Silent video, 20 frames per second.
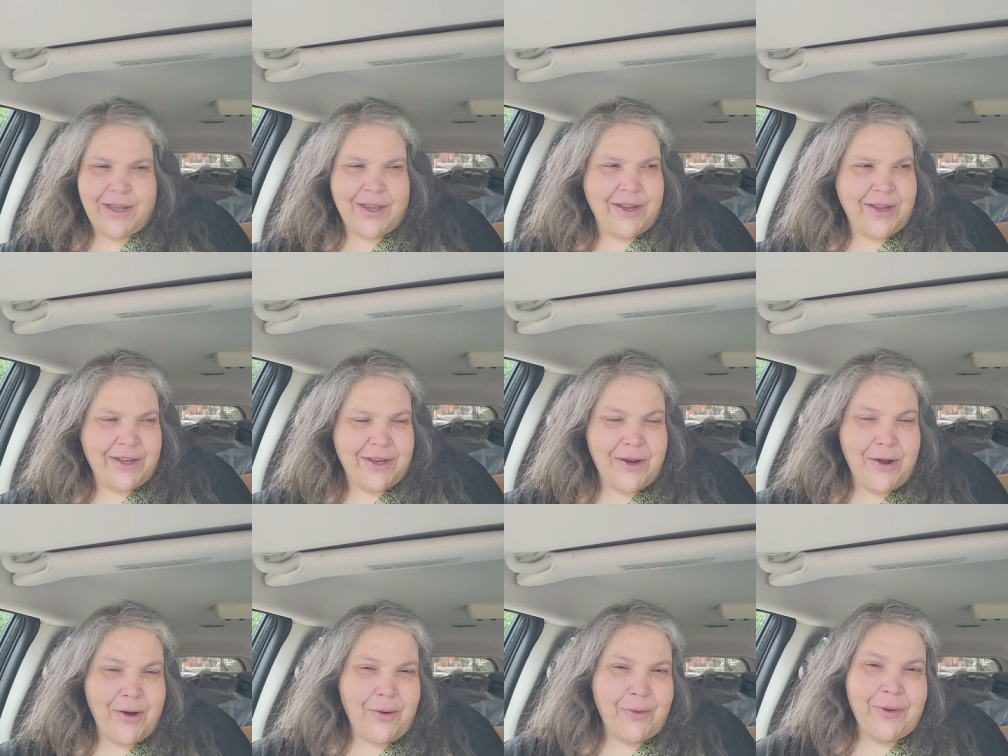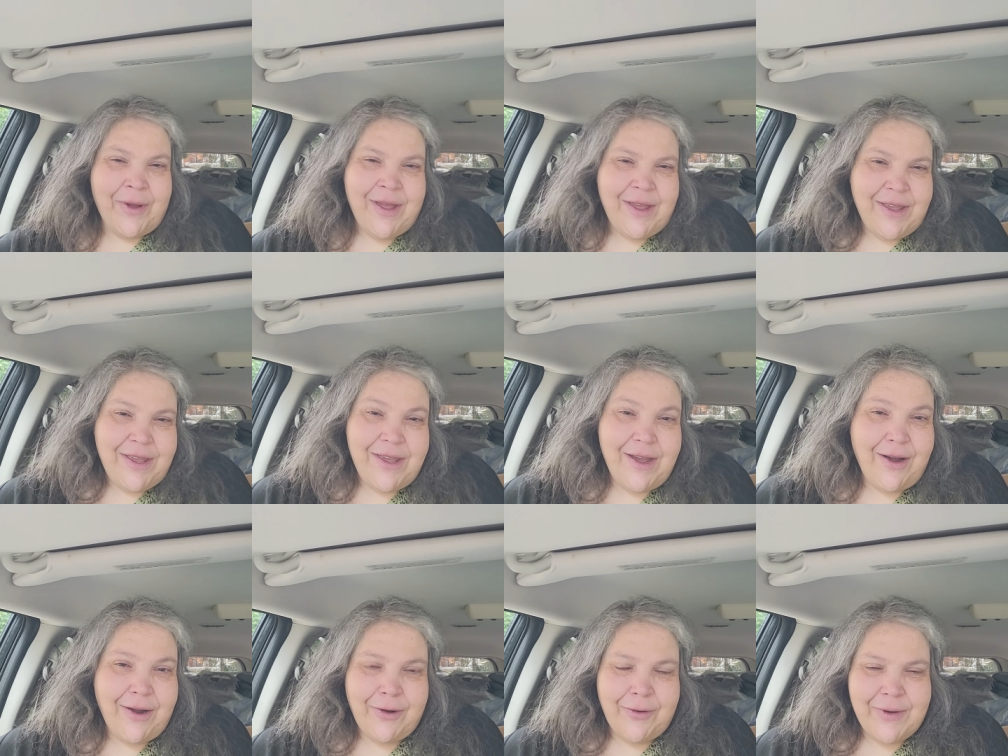you know,
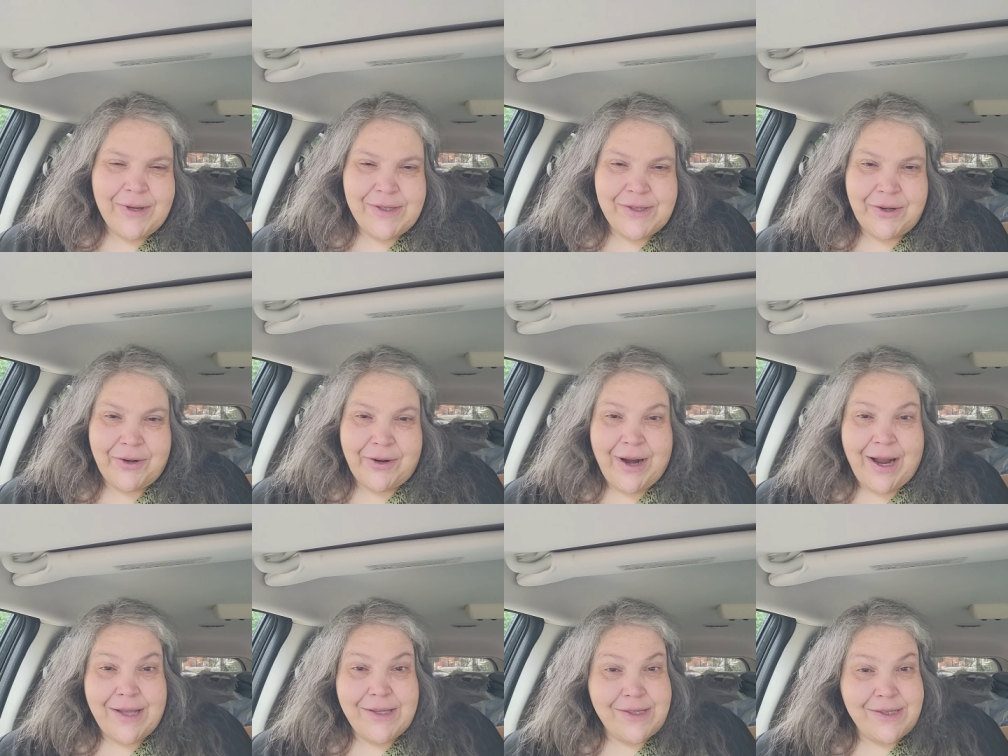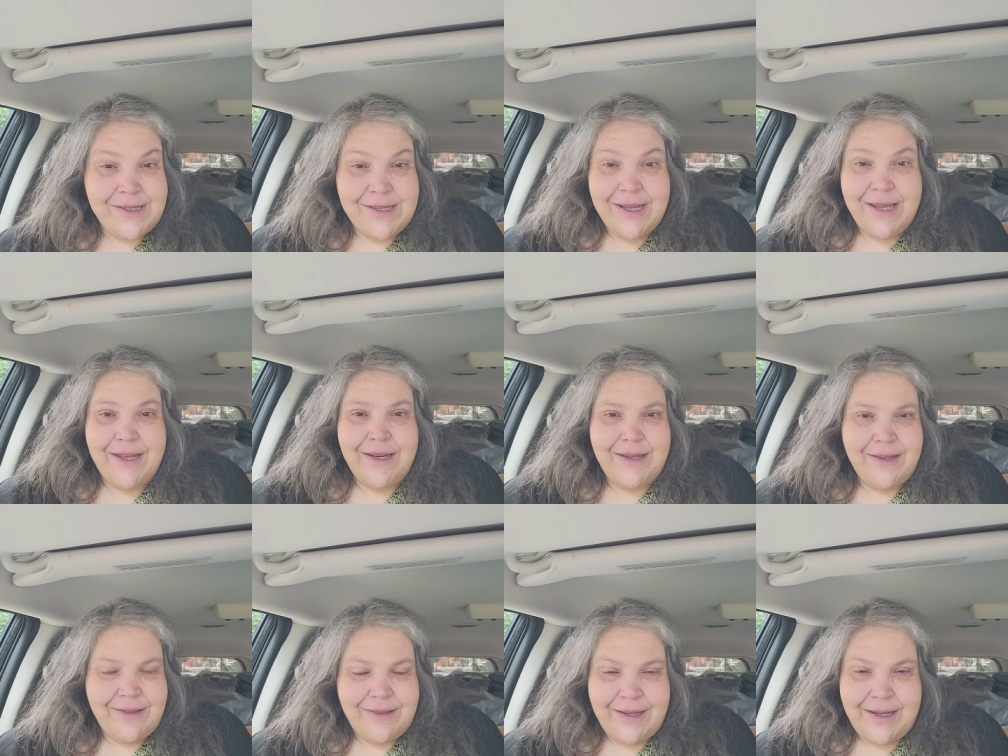young aristocrats
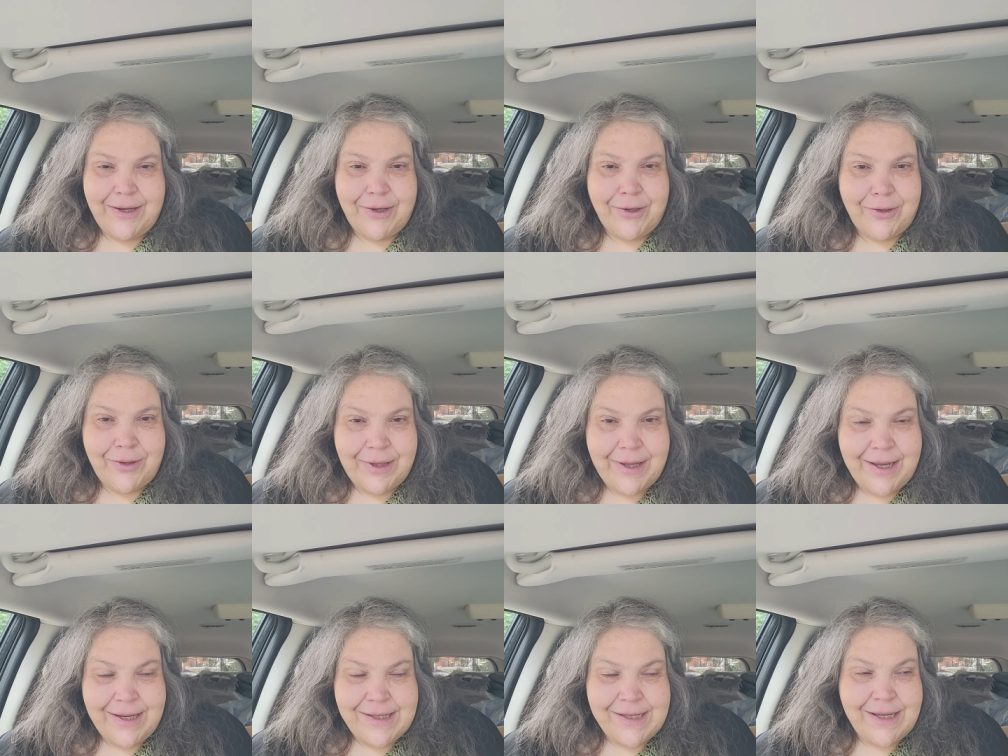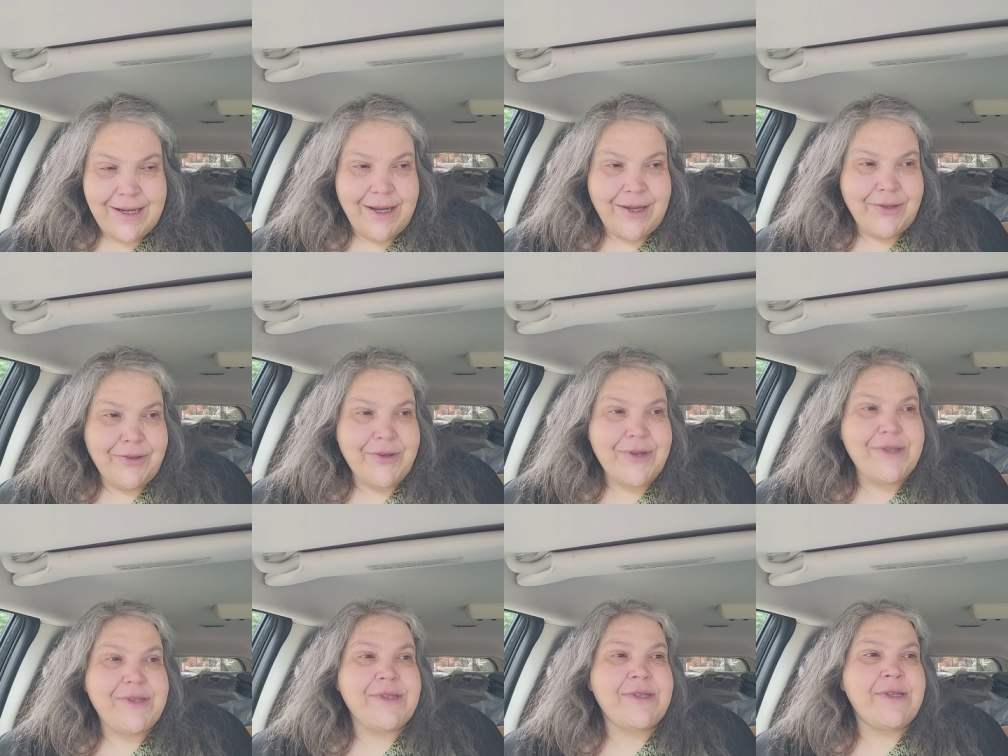did in the early
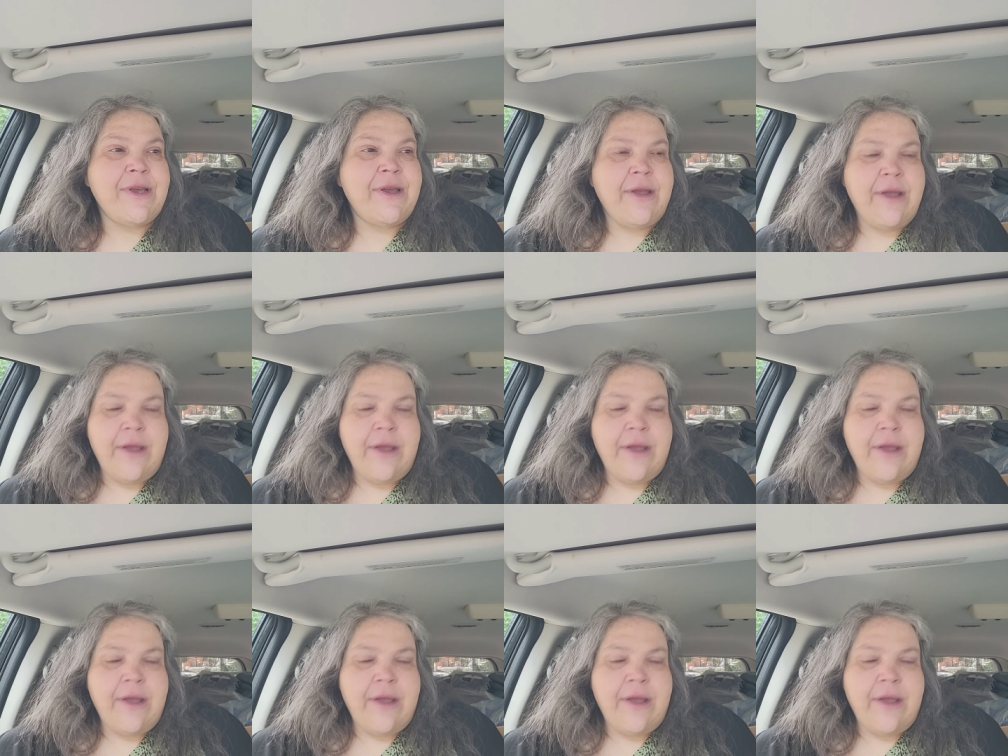1800s,